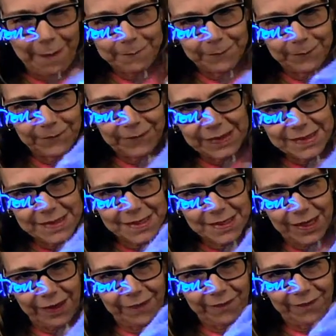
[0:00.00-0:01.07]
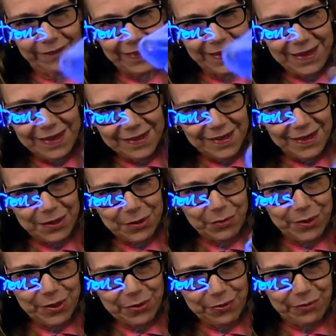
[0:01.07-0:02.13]
Let's see. I don't want
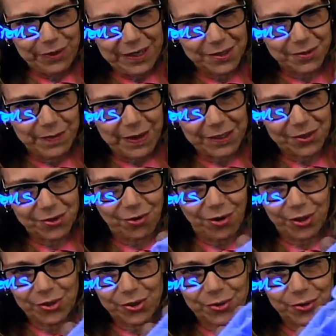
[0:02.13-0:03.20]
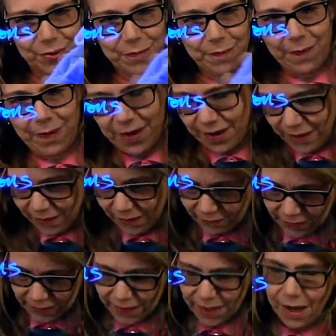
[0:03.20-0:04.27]
to erase my structure. All
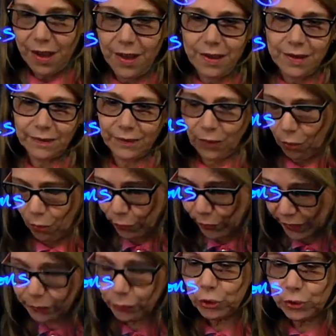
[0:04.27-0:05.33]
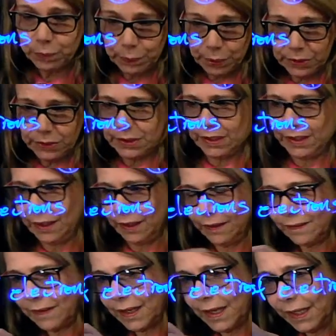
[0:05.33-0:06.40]
right. So we will put
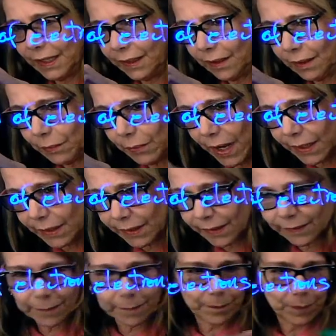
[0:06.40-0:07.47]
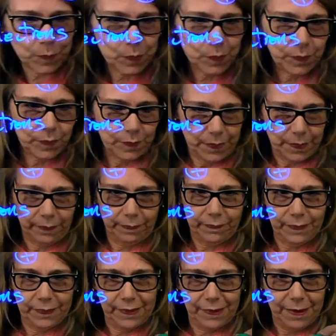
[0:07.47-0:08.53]
this in a bracket.
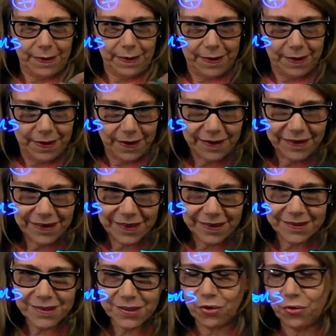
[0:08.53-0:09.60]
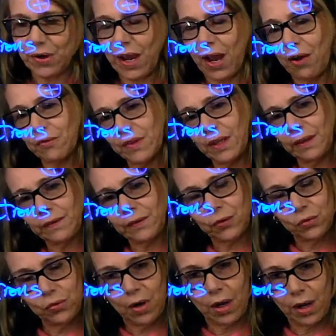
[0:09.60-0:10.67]
And so now this
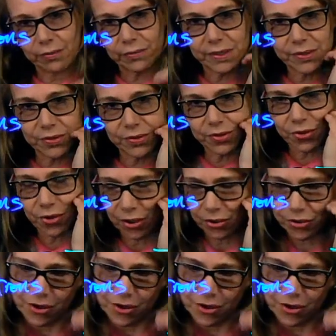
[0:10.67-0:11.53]
too, a resonance structure.